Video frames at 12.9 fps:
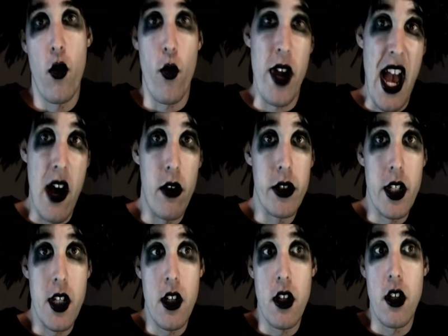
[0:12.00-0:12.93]

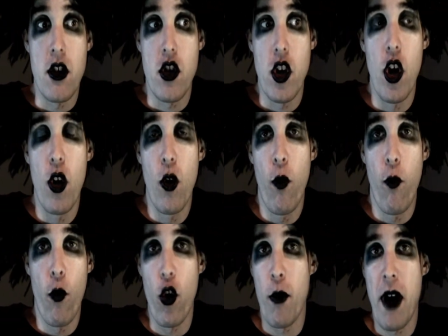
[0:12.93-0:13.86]
reality show
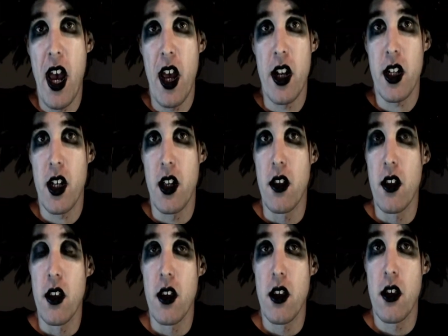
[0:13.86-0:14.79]
format,
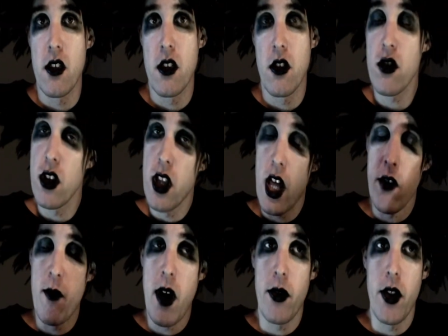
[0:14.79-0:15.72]
because there's a lot
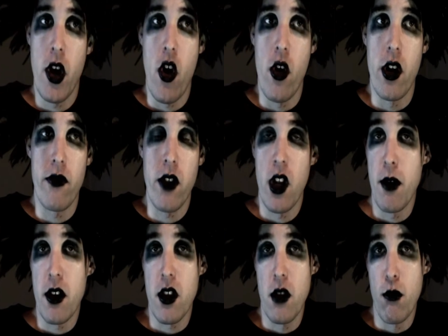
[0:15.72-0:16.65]
of them out there and I've thought
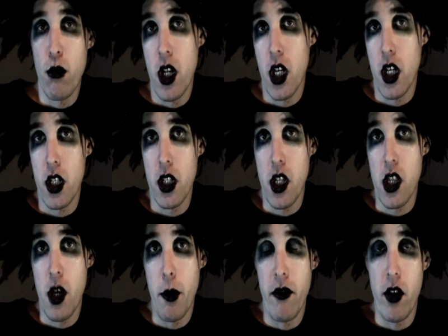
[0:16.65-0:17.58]
about submitting to
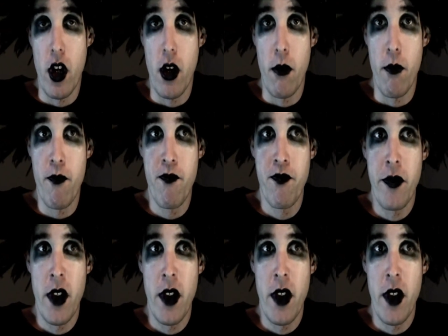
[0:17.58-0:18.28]
some of them.